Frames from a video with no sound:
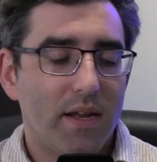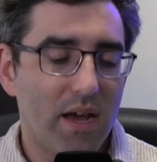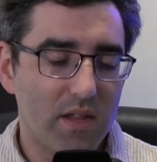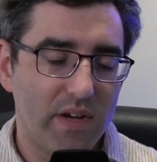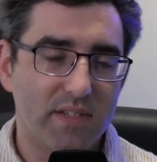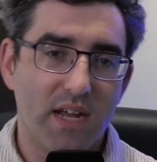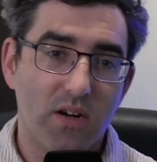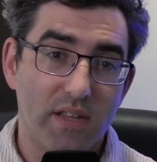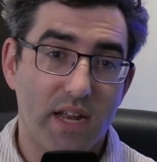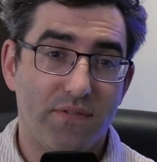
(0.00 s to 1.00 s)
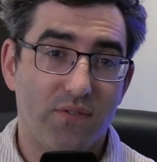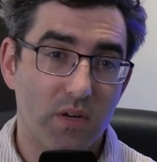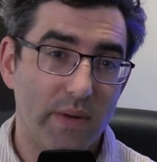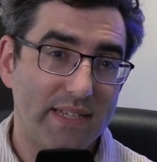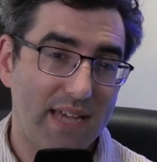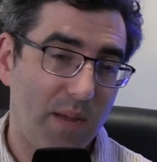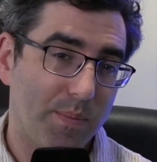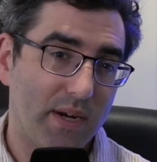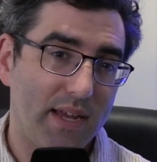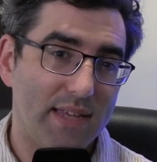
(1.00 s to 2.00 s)
Now, the reason I call that a 4-week
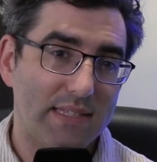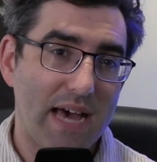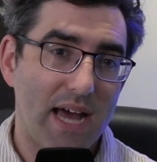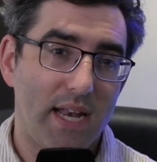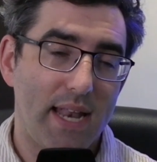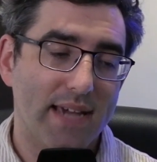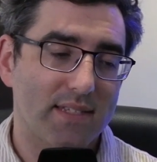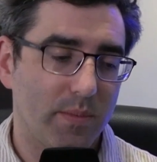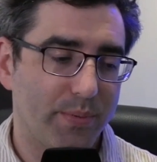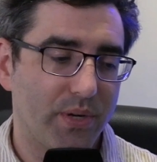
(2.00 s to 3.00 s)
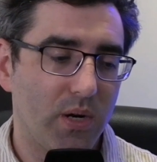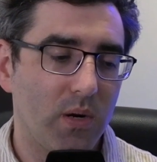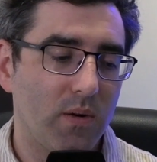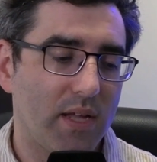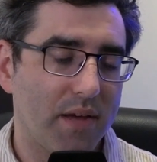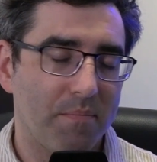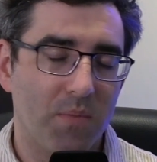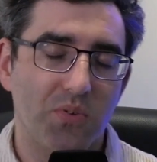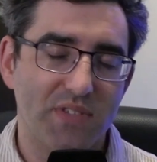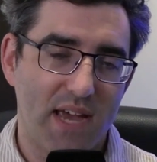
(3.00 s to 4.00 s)
taper is that Lexapro, like
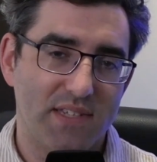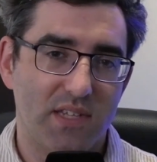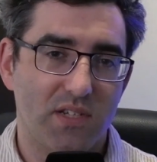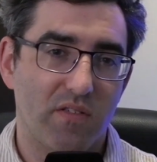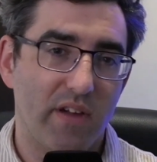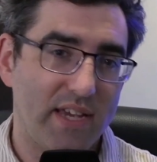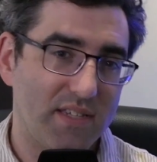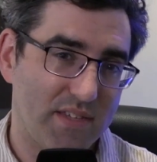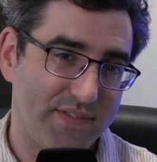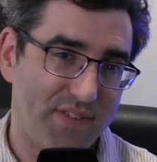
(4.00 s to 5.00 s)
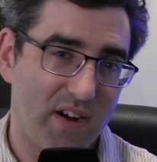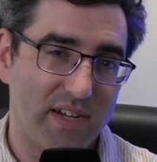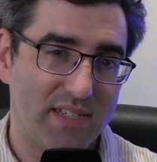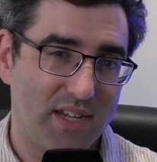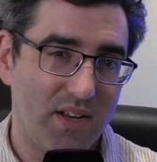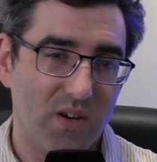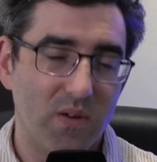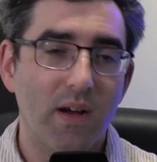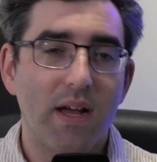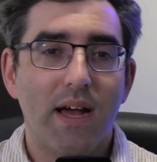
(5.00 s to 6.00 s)
most SSRIs as far as I
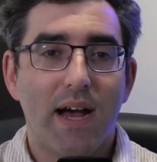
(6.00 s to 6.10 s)
know,